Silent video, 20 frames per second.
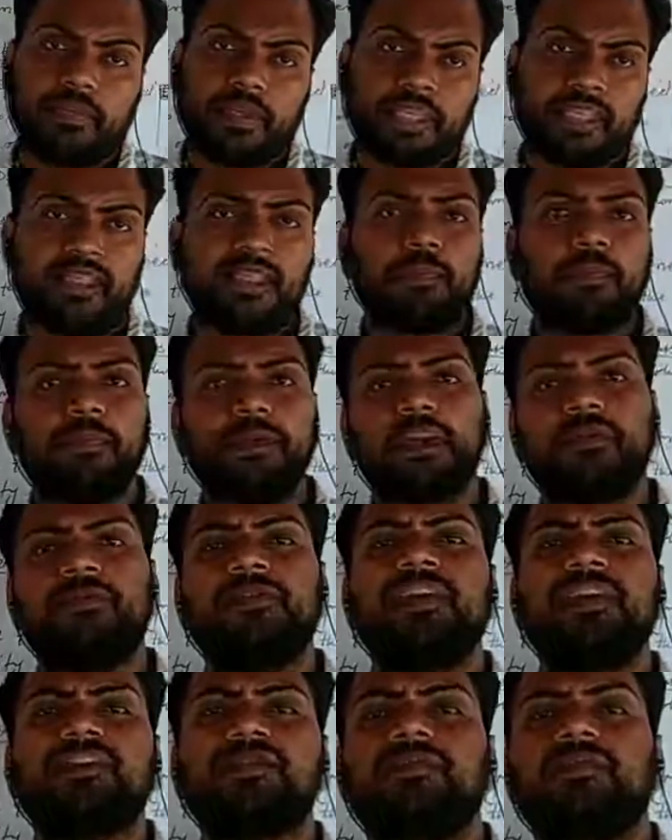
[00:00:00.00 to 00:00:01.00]
in the
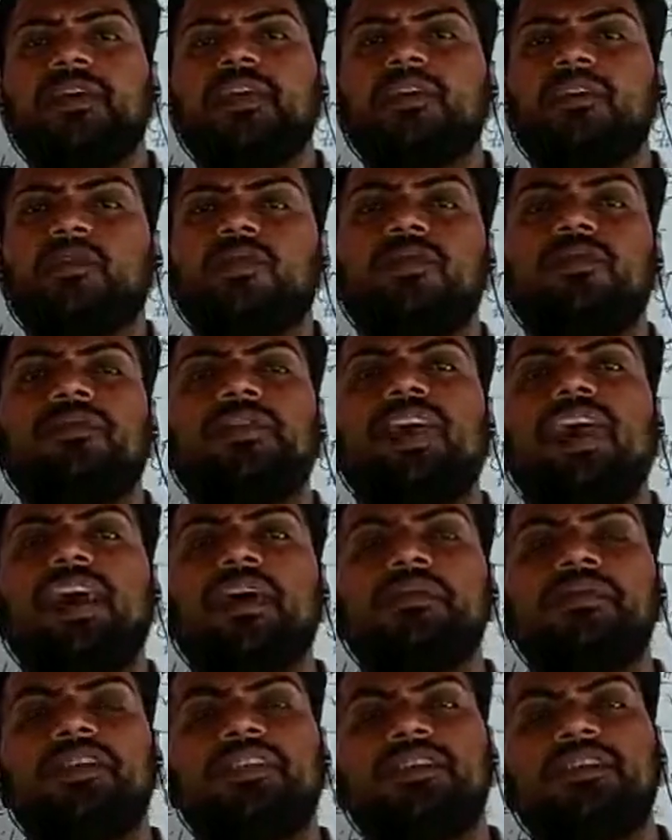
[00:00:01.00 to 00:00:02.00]
previous video we
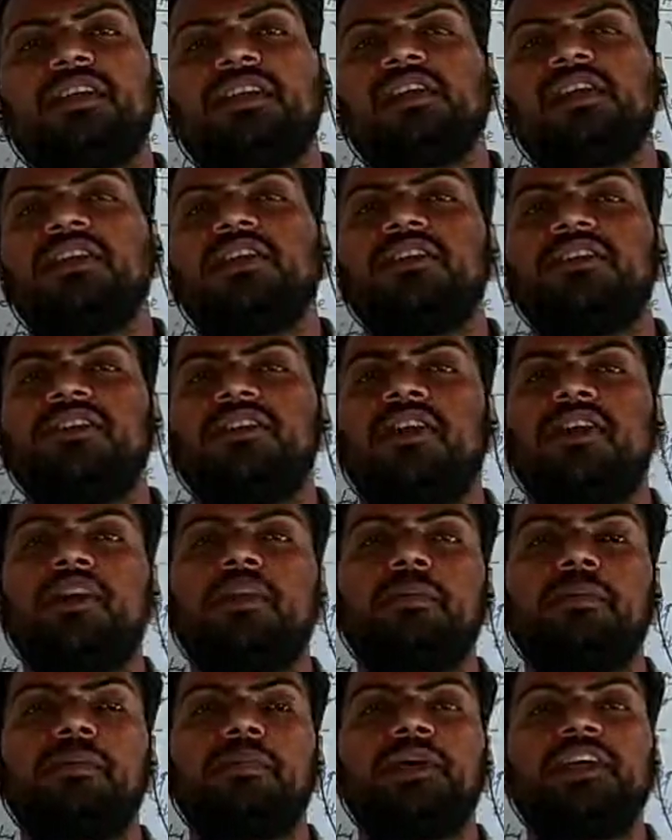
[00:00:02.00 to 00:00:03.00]
have studied
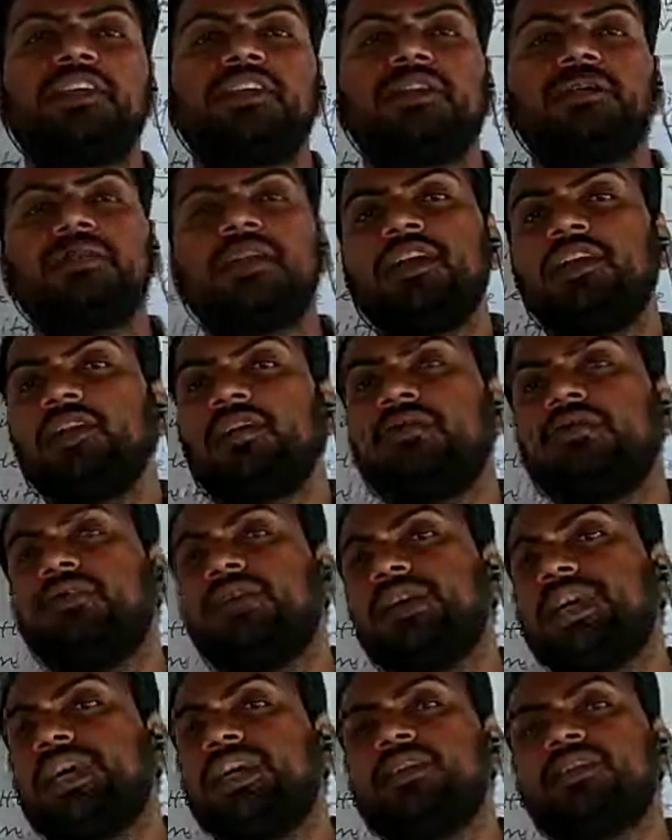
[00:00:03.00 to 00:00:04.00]
the measurement
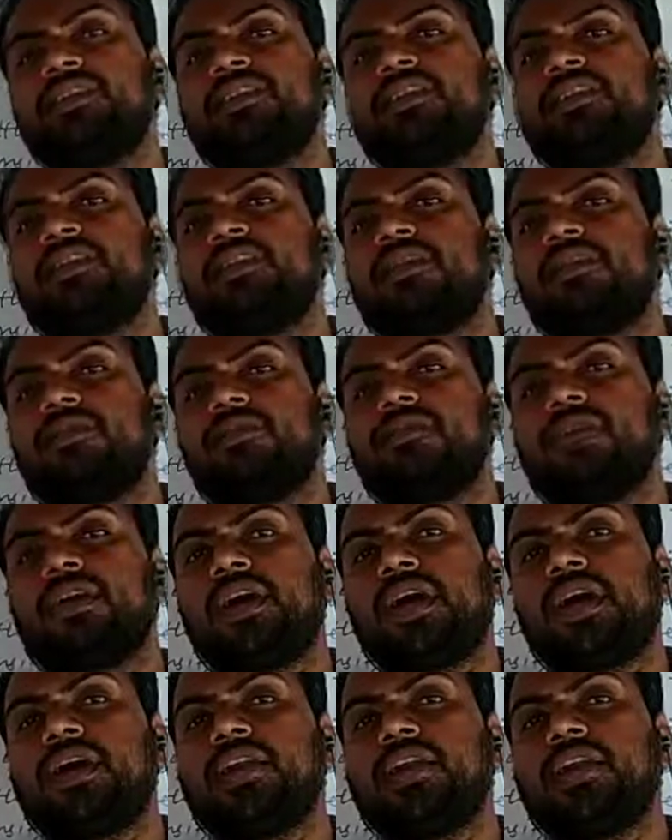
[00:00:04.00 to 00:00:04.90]
of density of